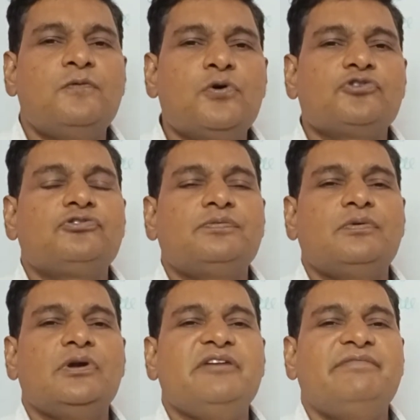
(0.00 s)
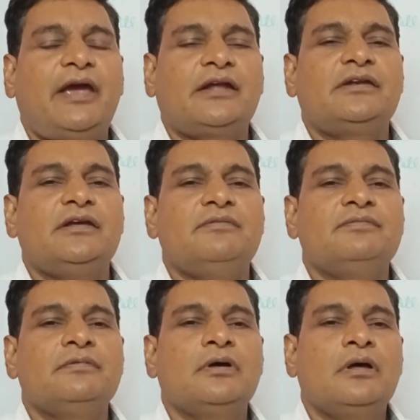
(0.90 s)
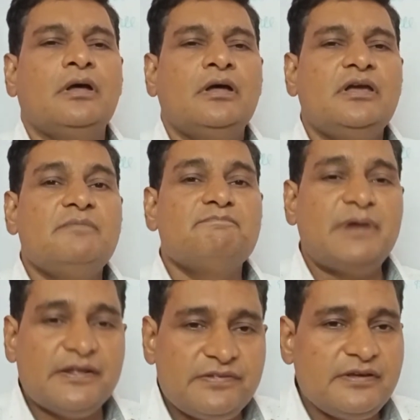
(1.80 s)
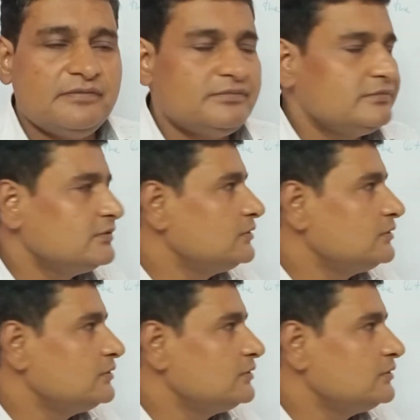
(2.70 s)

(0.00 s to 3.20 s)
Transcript: forceful, effective, impressive.